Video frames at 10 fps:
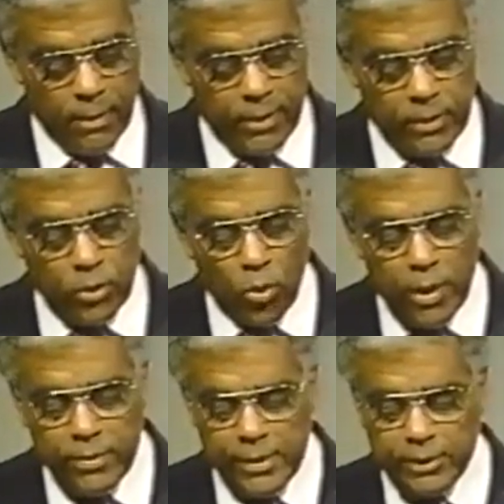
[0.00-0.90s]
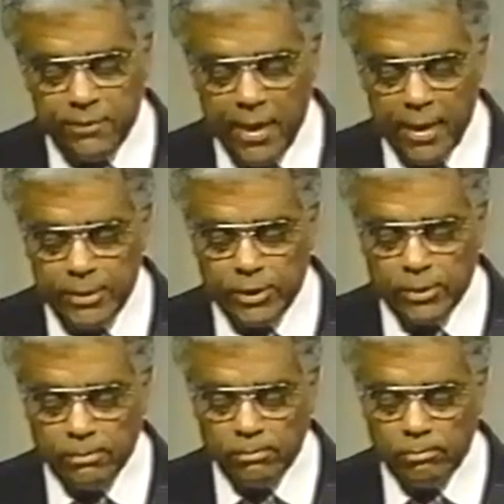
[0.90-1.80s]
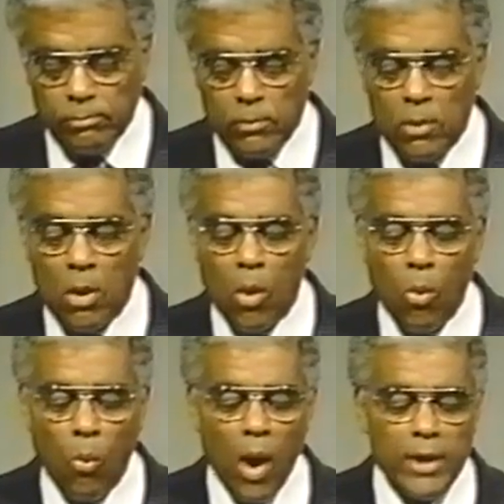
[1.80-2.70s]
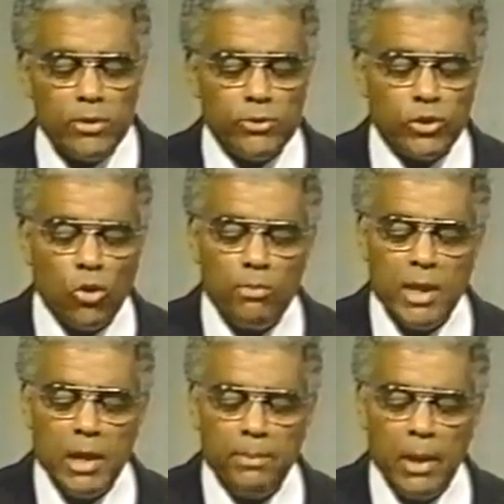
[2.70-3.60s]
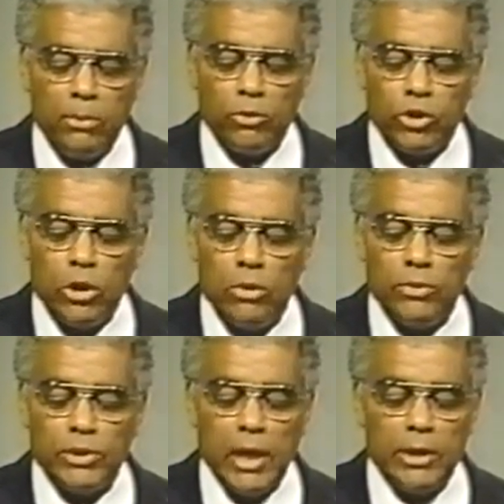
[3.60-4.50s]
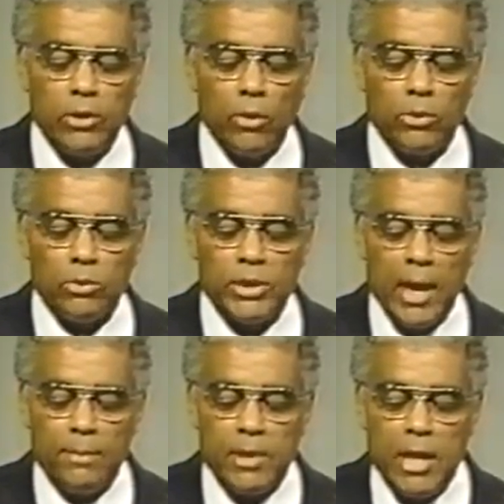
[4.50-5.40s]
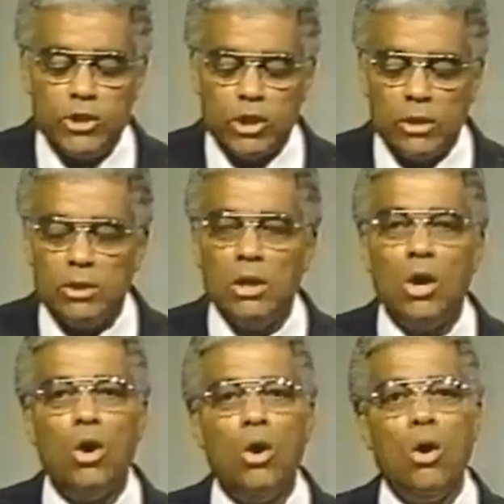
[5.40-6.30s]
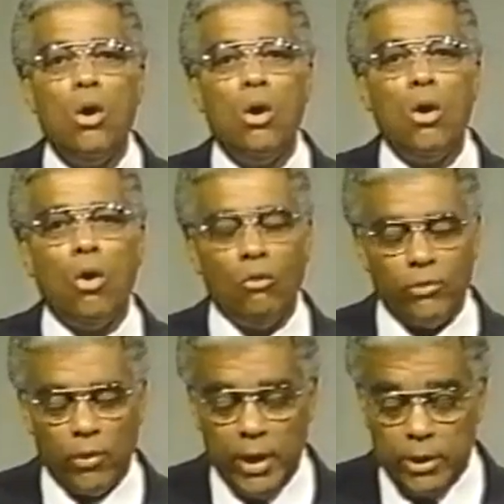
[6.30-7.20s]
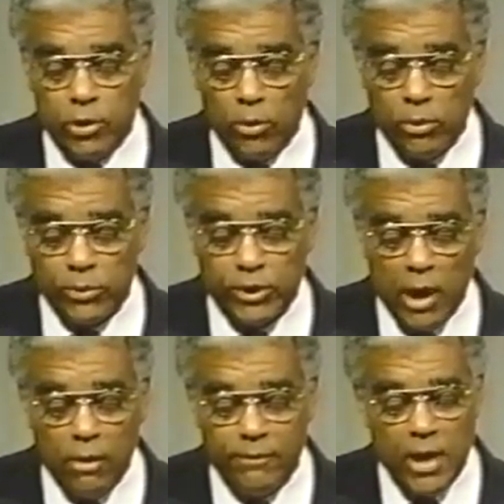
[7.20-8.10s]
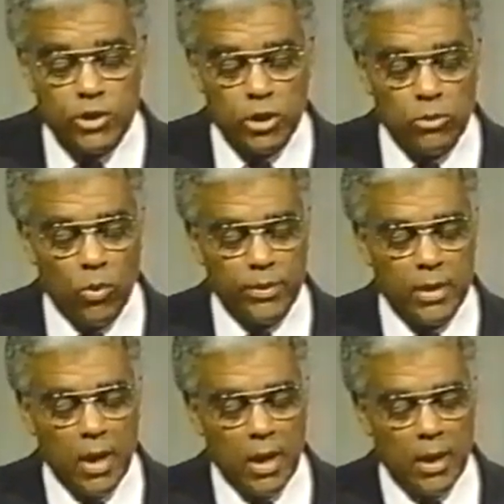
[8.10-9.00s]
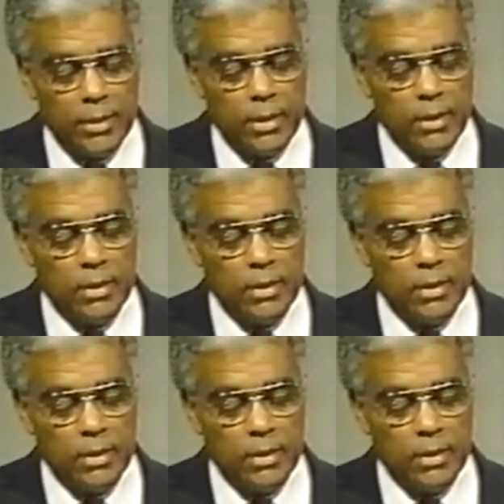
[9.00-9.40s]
Then, knowing these facts, why do so many people choose eternal damnation over eternal salvation with God?